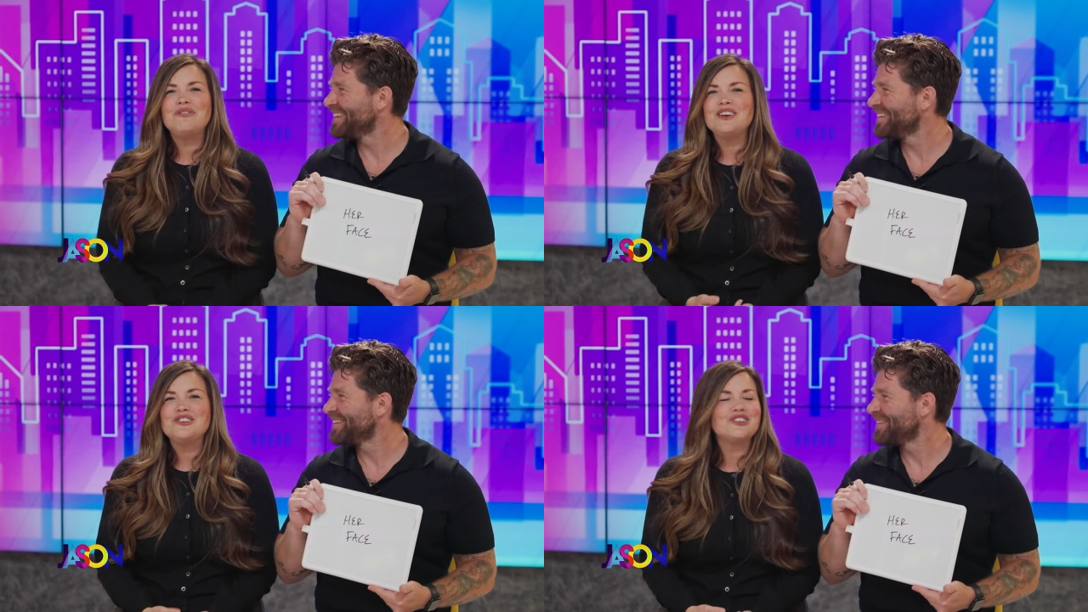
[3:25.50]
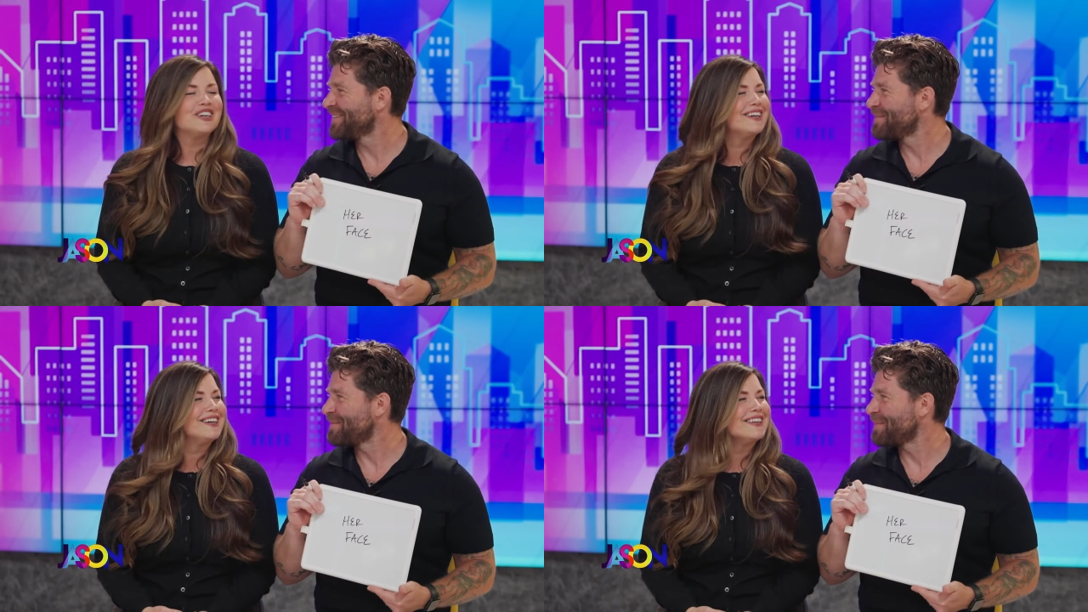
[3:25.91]

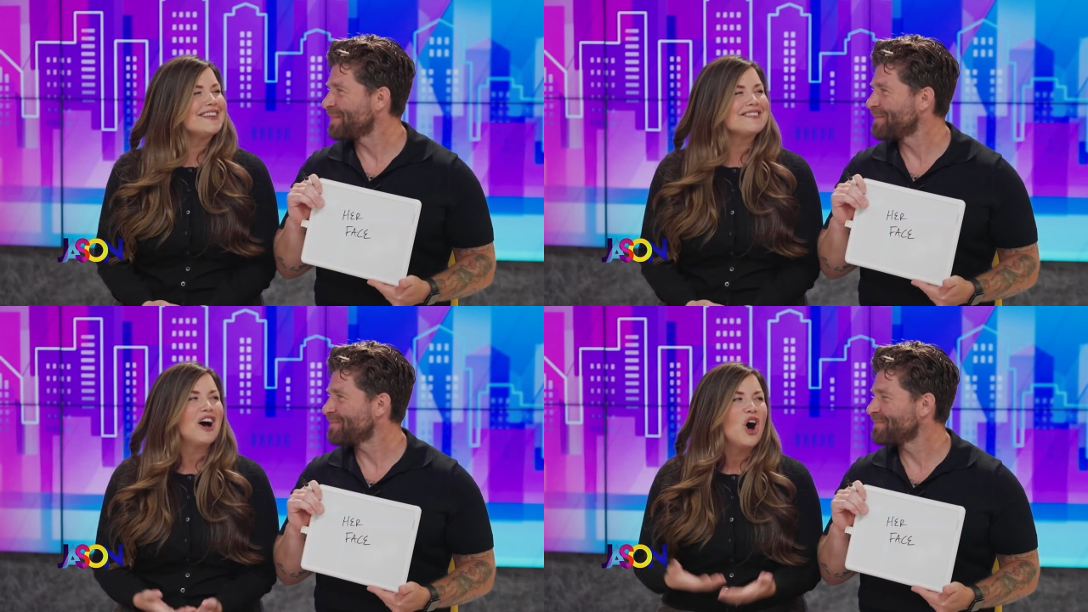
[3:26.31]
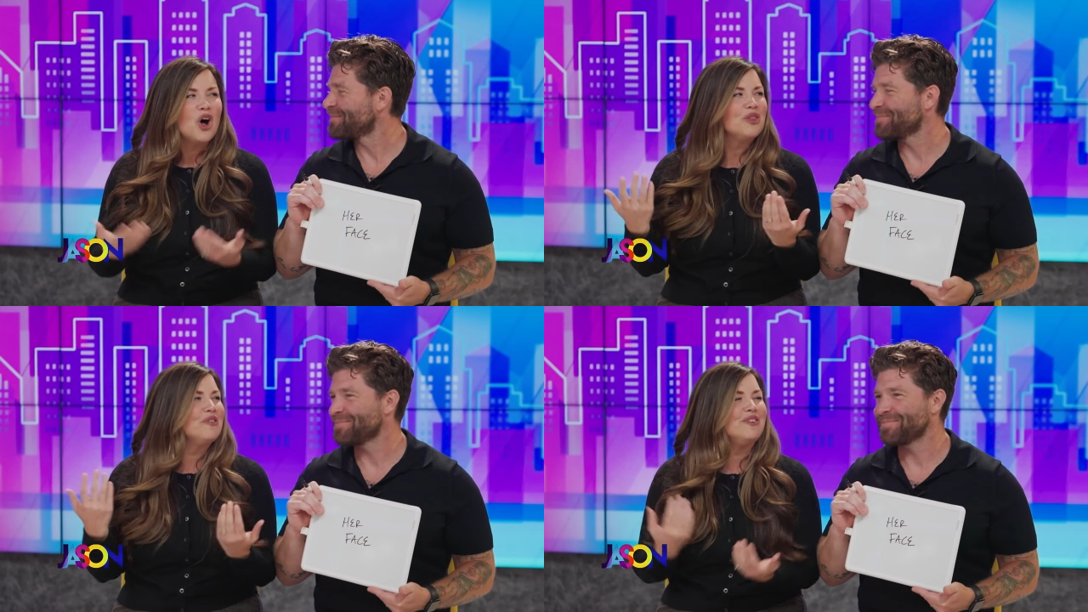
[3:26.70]
Speaker 1: feature. That's
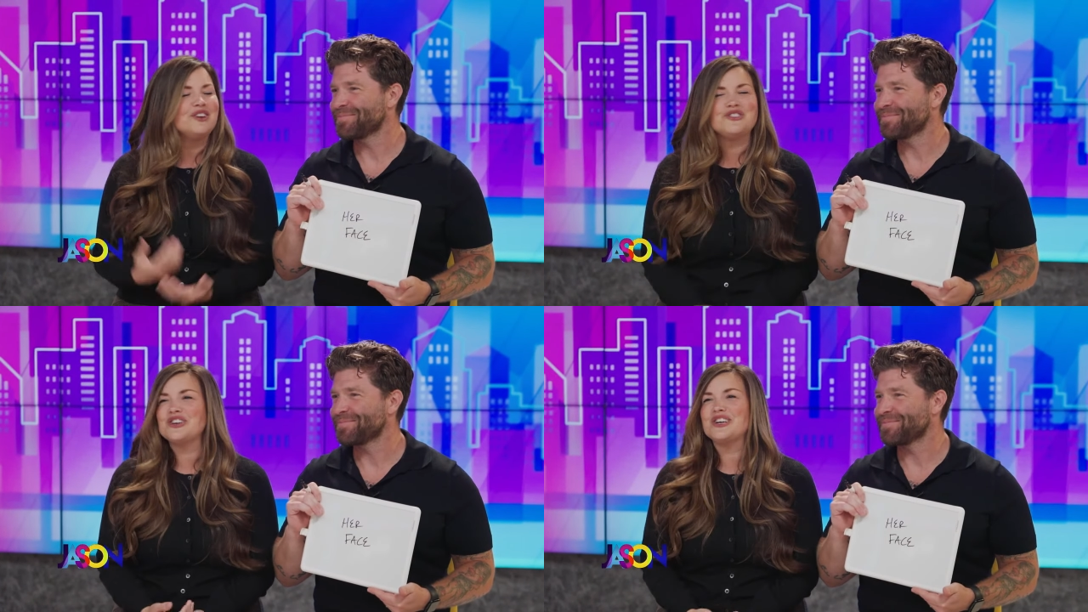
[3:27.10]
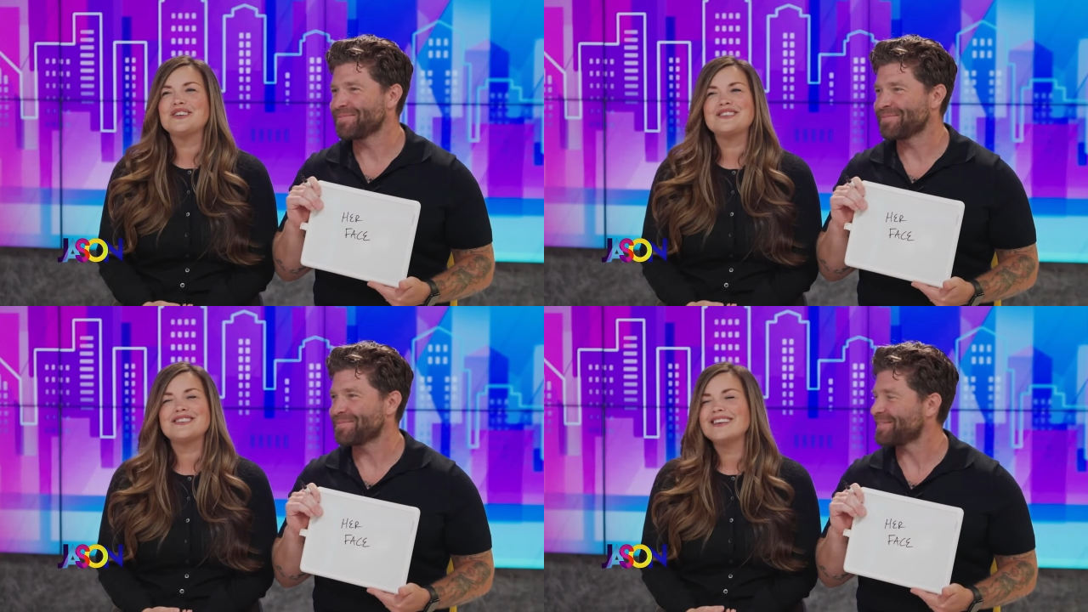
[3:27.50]
all the features.